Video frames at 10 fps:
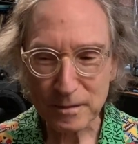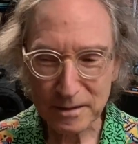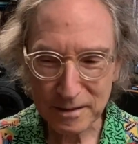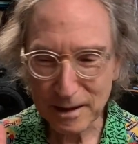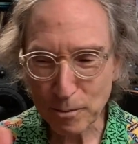
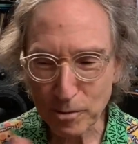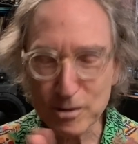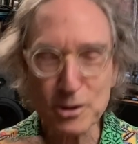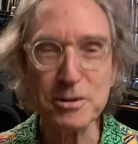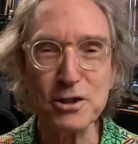They
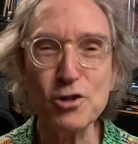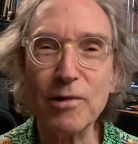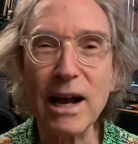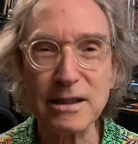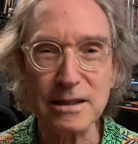weren't so
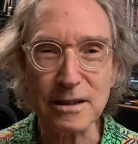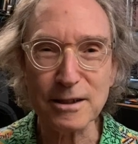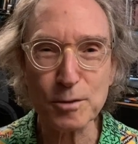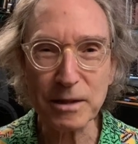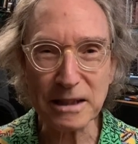distracted,
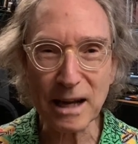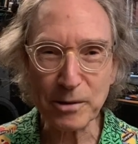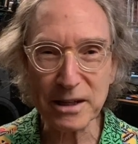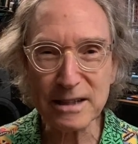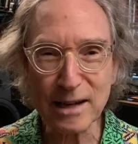let's put it that way.
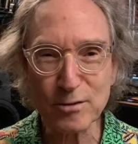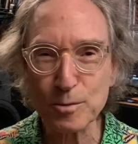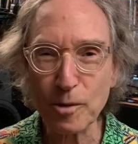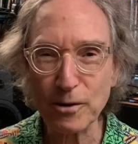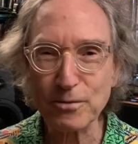They didn't have
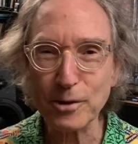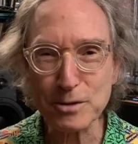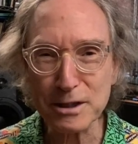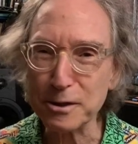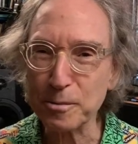
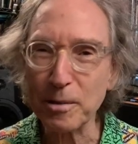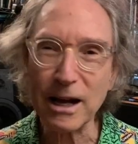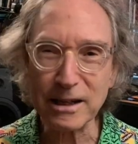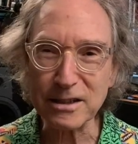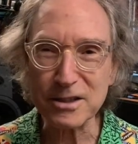smartphones in their
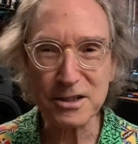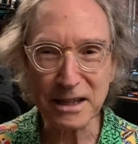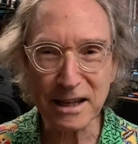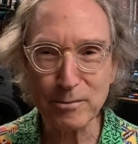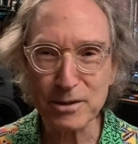pockets. They
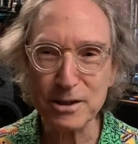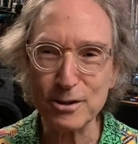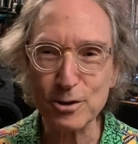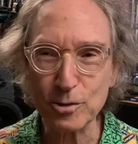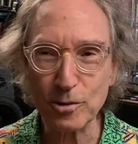came into the
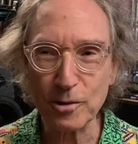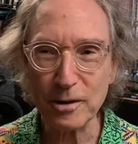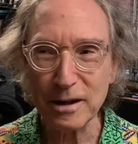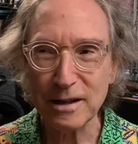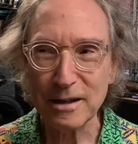
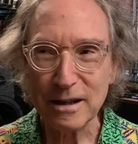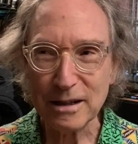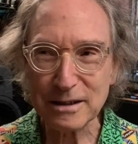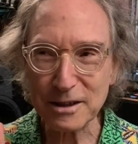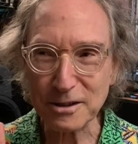store
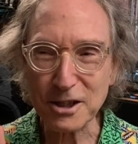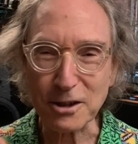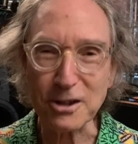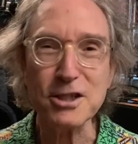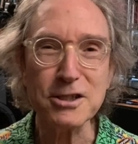to
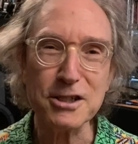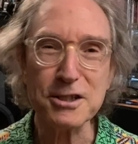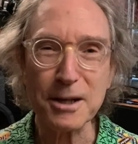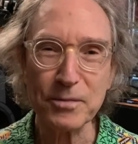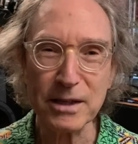listen to
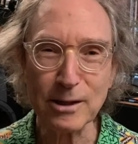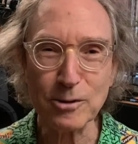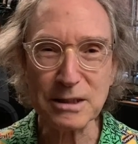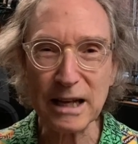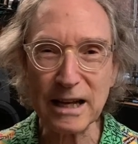something or
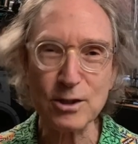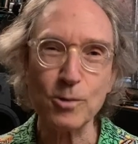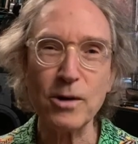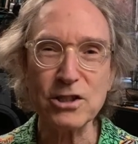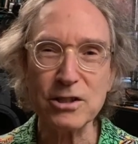to ask
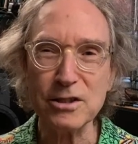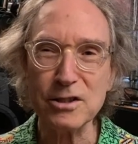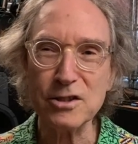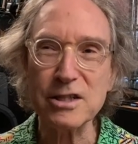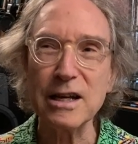
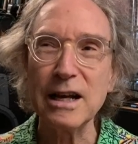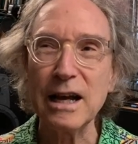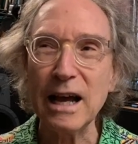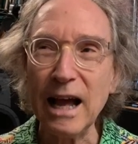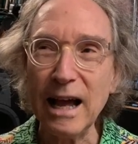questions,
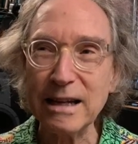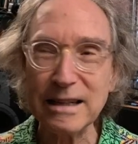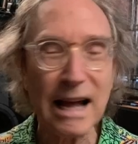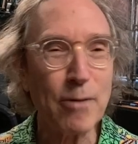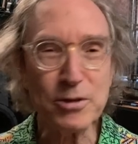and
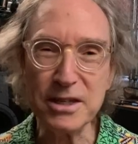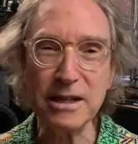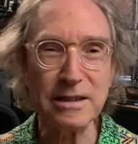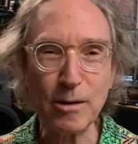that was it.